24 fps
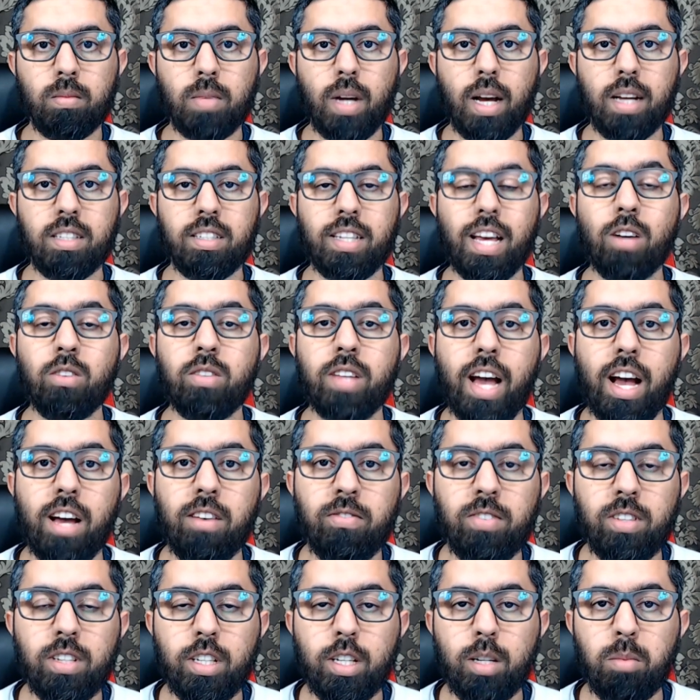A South
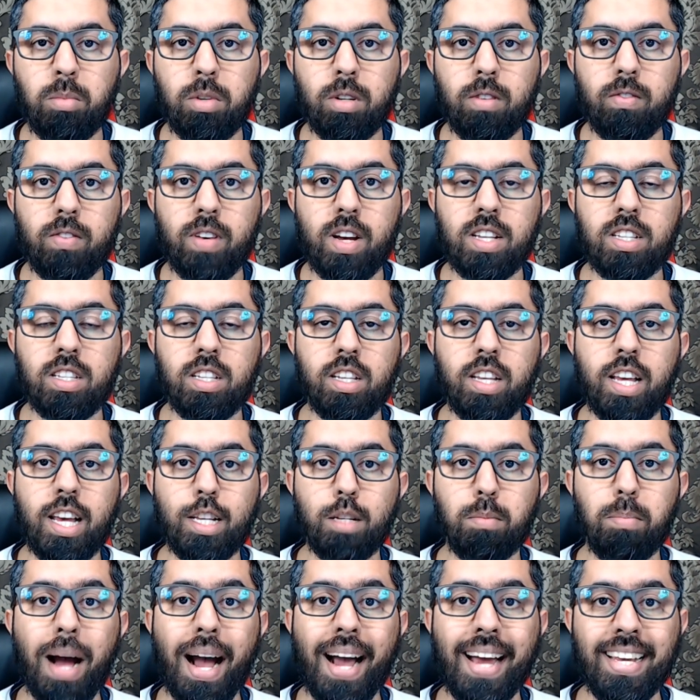African professor has
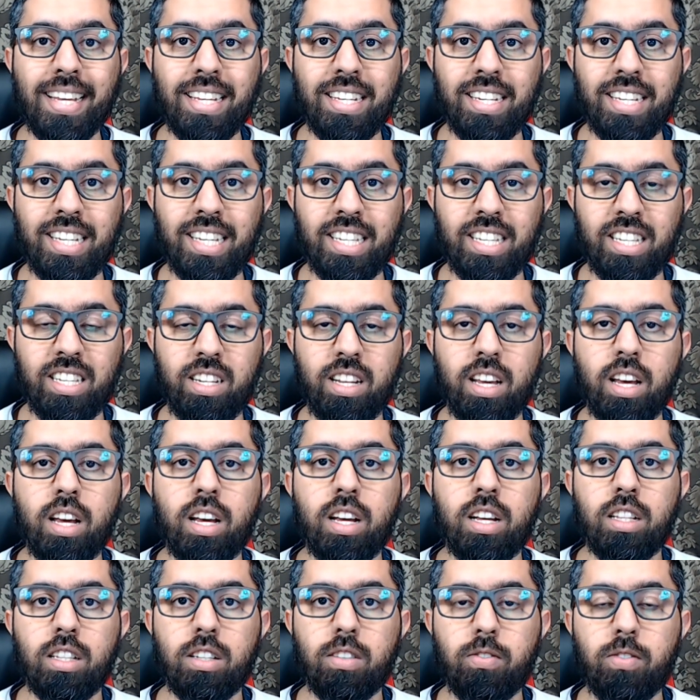pioneered
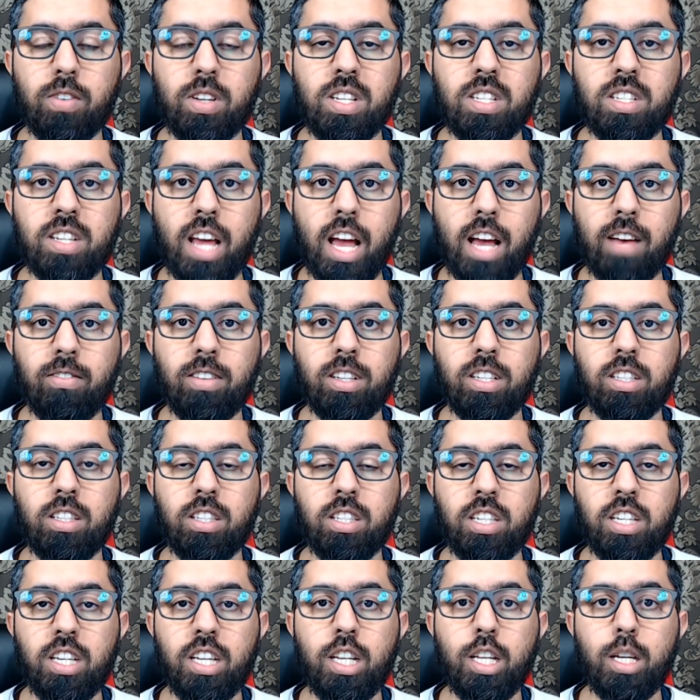the first ever
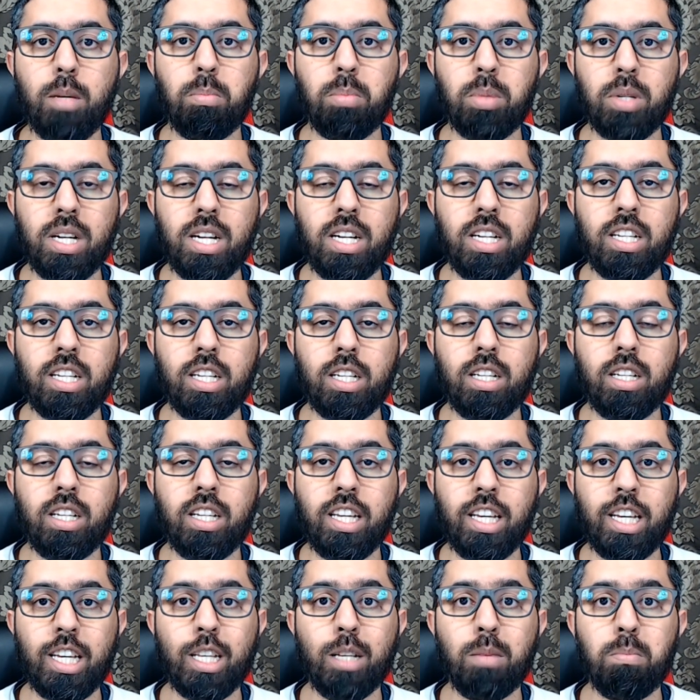three D printed
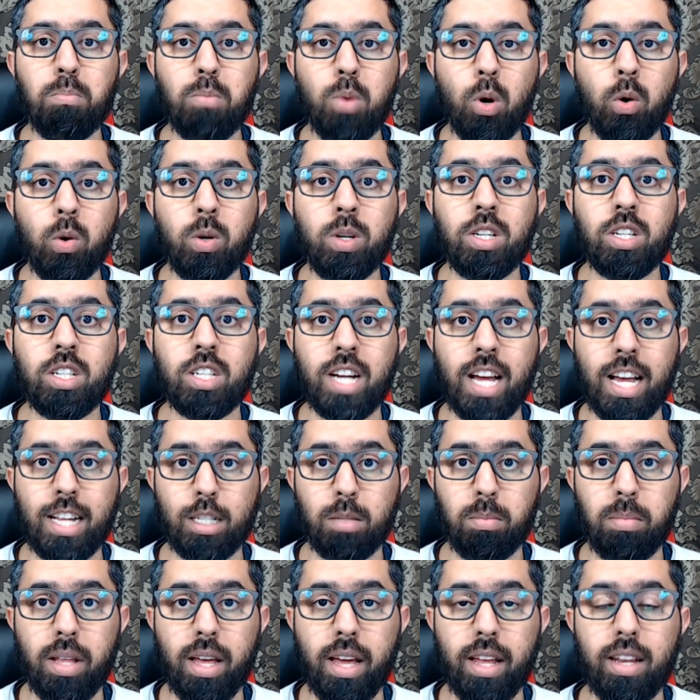ear bone
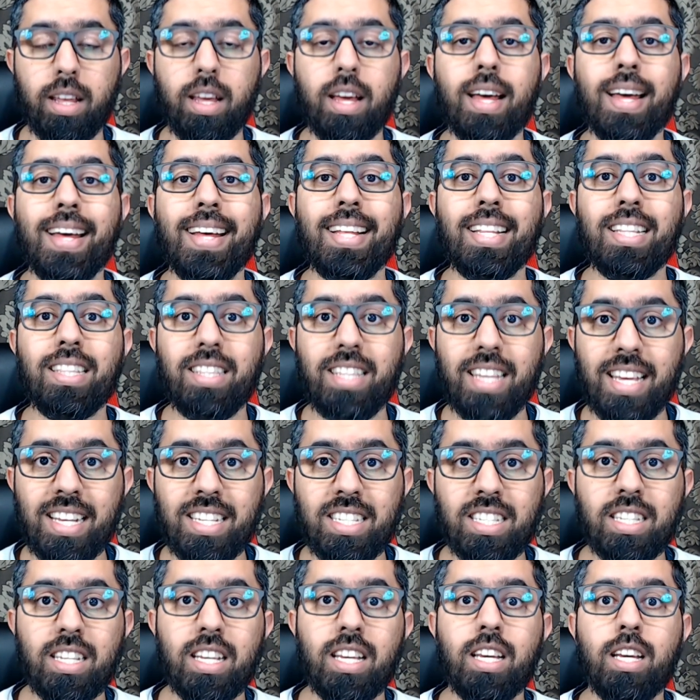transplant.
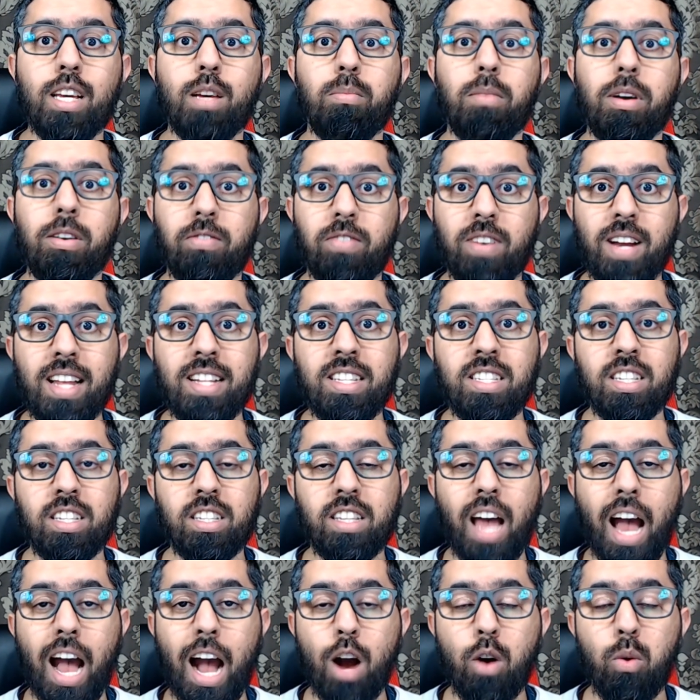This, my friends, is
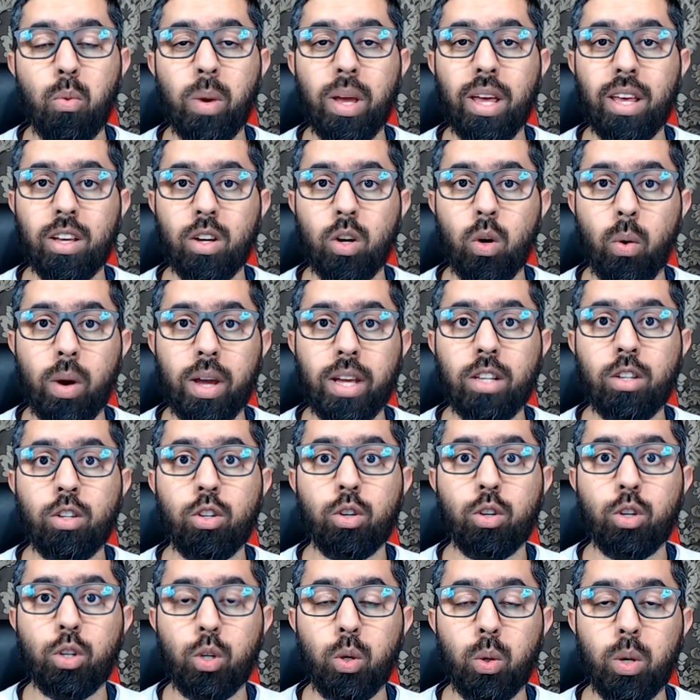how we are going to
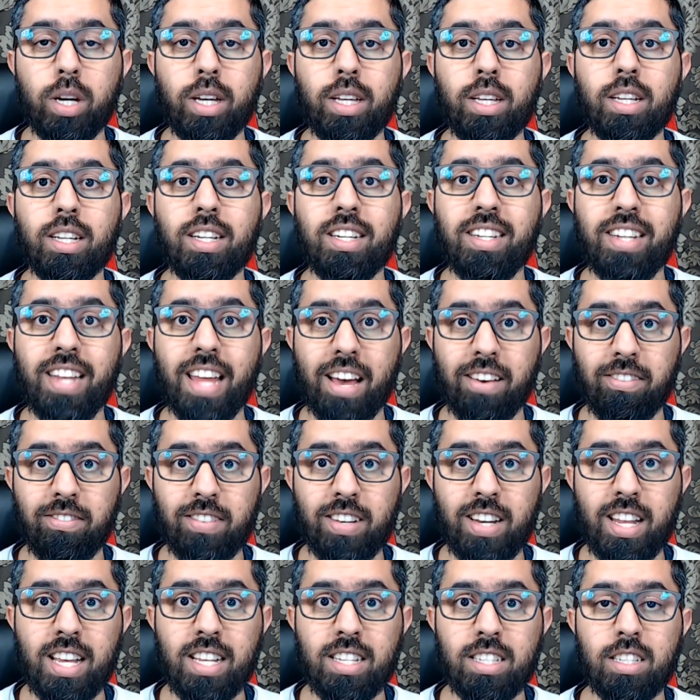cure
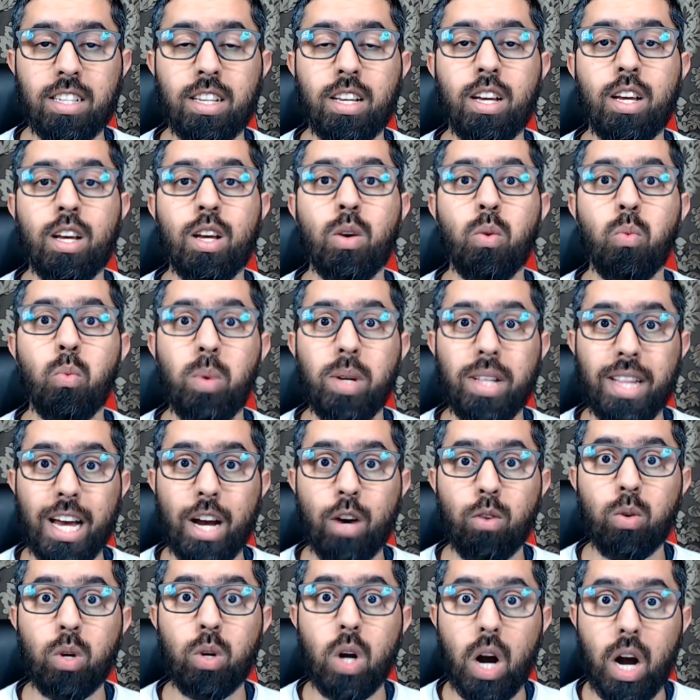deafness
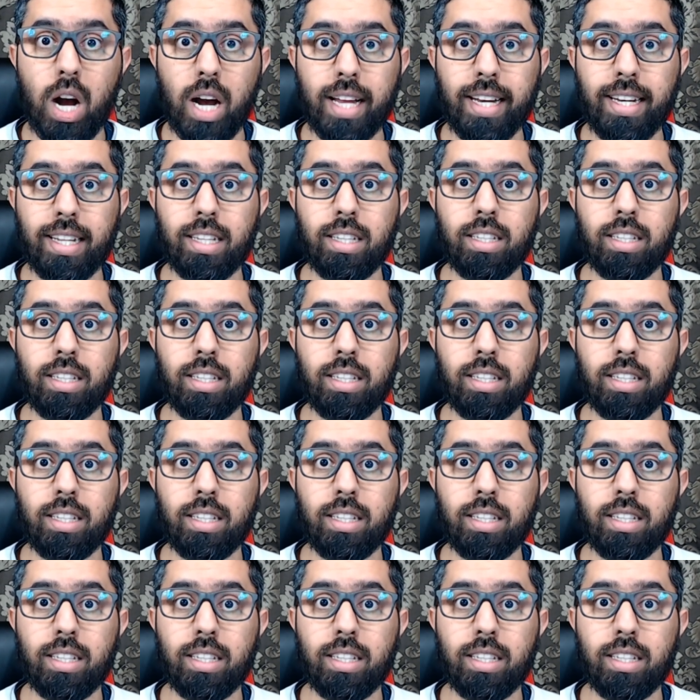without God.